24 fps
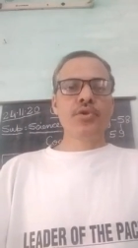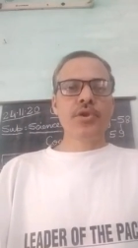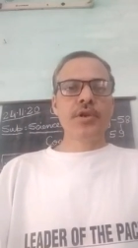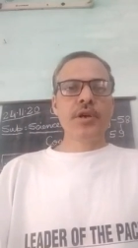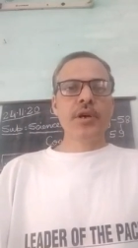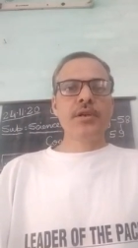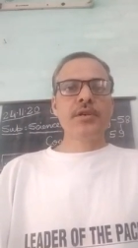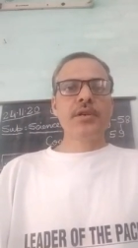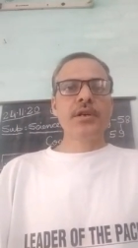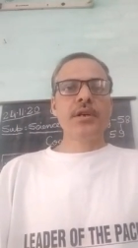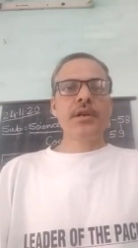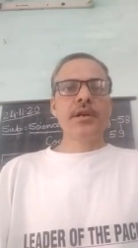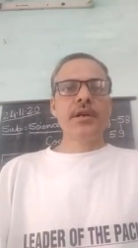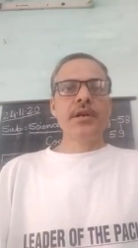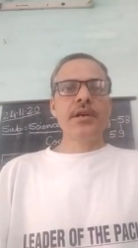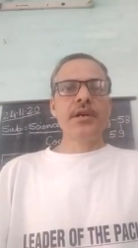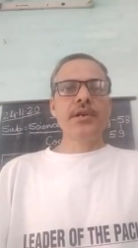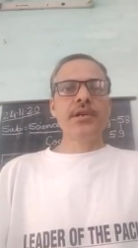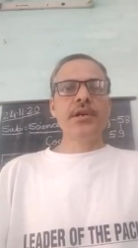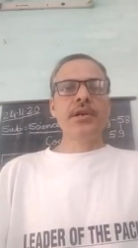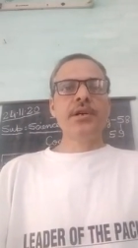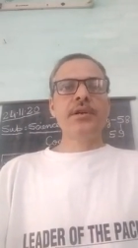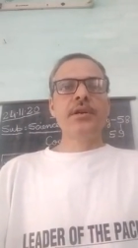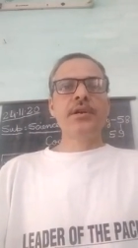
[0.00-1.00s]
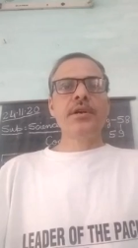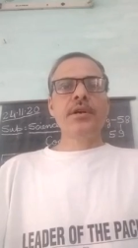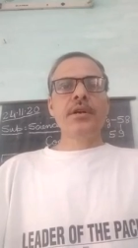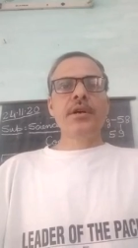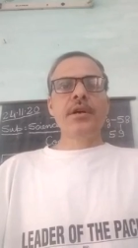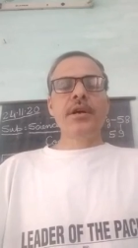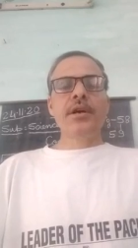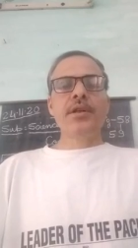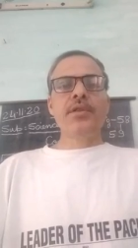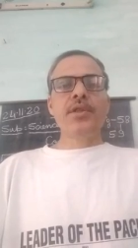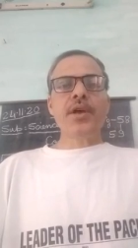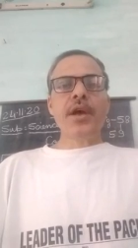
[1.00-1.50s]
as an agent
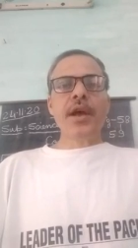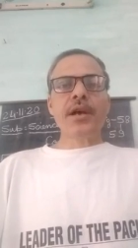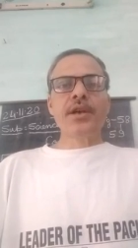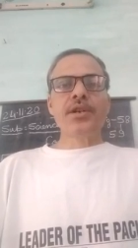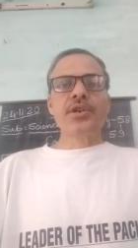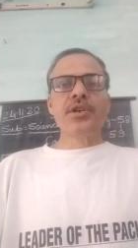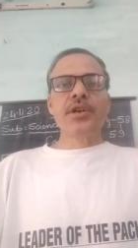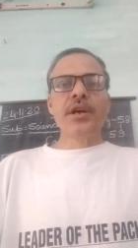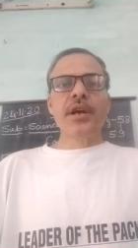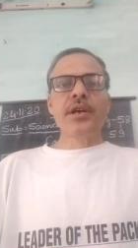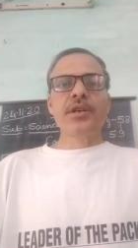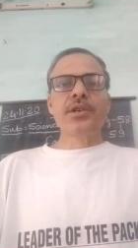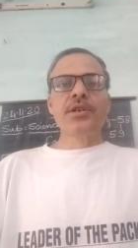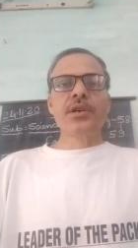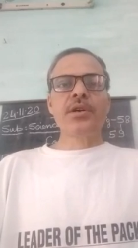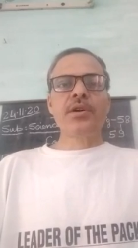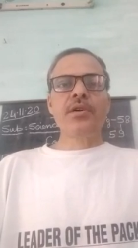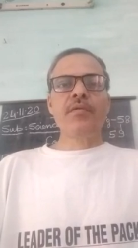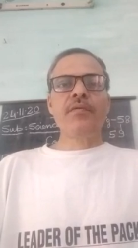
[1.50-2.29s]
in the extraction of